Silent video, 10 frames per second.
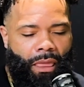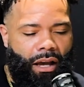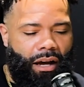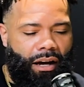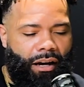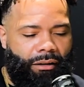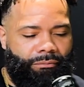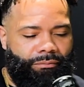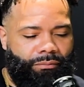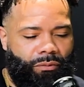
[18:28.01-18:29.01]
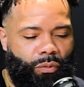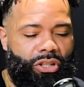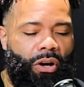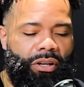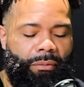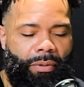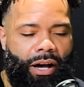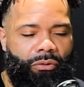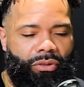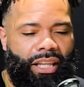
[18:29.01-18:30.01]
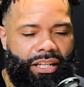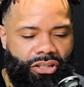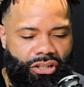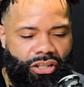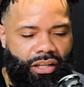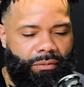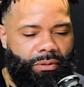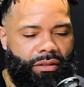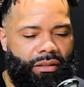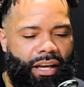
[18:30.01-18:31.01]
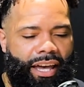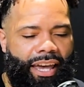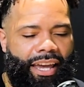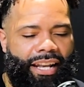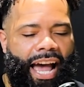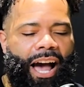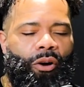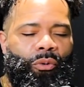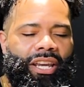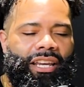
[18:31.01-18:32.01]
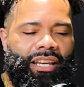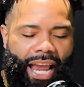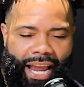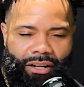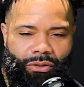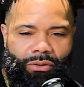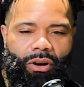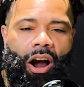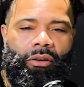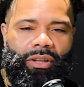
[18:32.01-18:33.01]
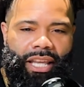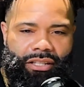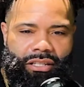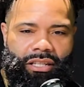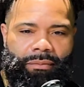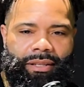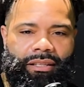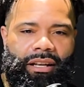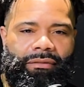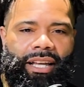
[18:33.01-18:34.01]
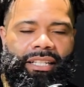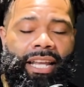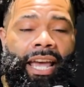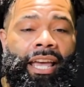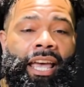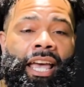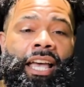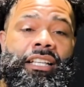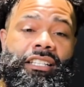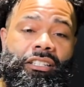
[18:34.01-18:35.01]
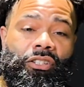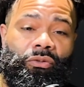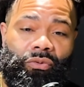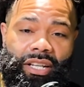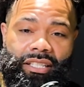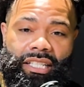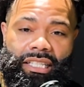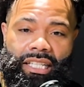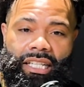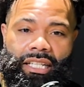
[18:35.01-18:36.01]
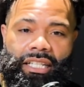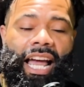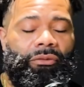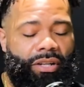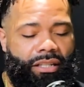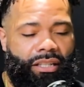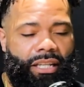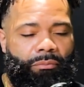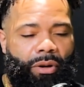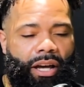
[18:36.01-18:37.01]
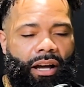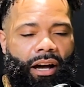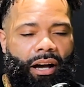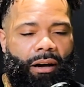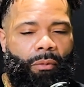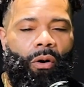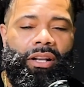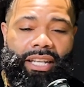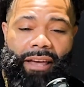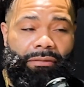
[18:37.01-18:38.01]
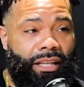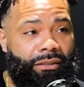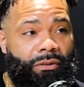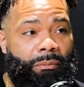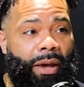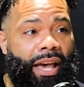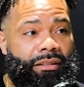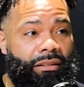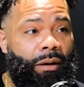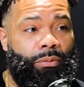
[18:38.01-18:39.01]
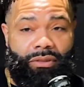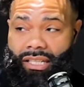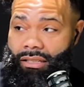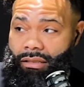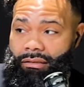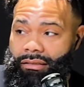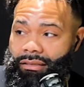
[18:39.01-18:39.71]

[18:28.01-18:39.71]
we're talking about relationships and how we handle our relationships and stuff like that. Just so not recently, but on Netflix for the past couple seasons,